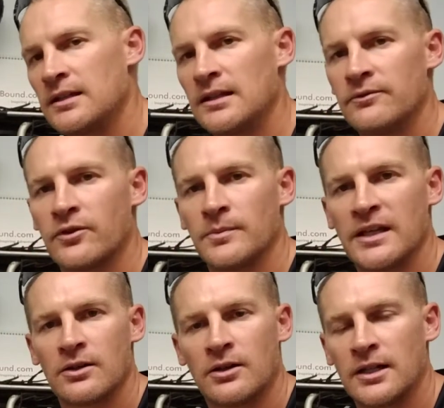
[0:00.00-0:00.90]
And then from
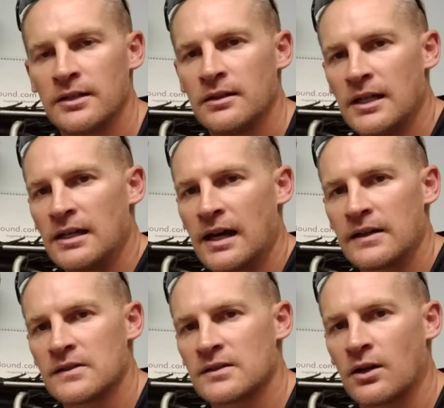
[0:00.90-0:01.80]
on, I
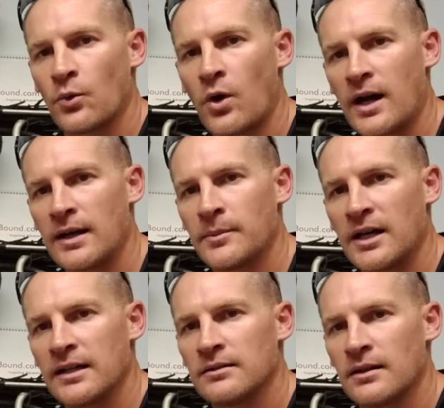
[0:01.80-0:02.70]
just thought, why am
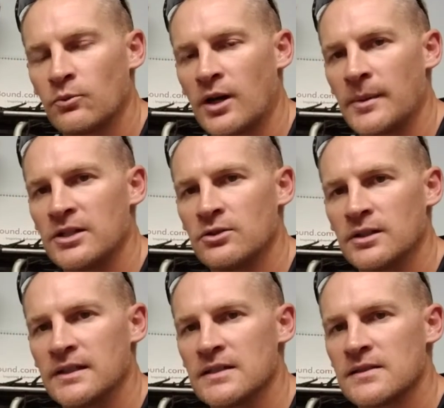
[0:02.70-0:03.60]
I
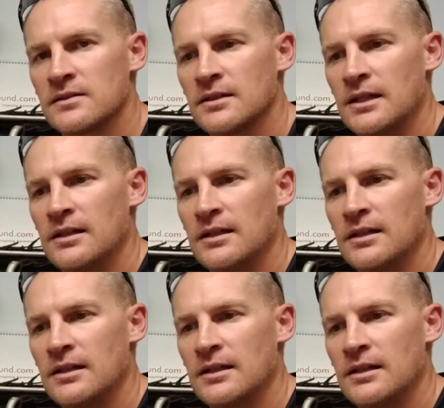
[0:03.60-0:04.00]
doing this?